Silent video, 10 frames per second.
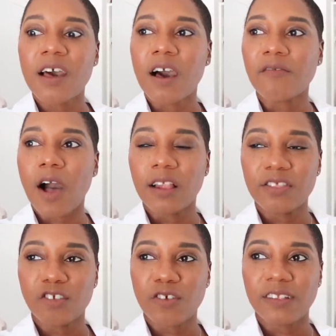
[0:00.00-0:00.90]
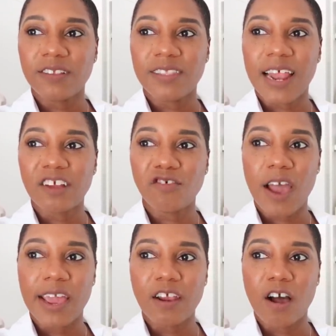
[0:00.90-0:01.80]
of all of the dresses that I
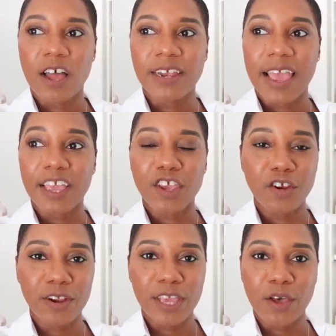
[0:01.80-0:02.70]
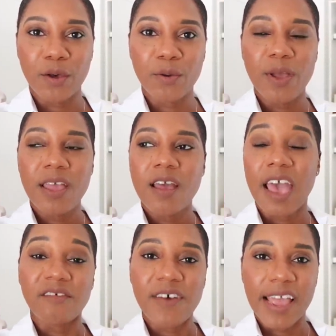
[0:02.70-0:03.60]
tried on at Curio
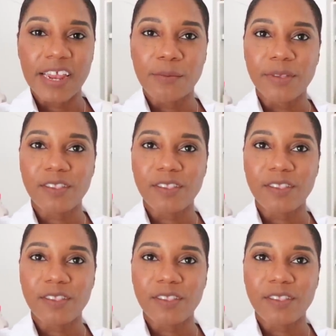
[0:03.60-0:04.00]
at Faena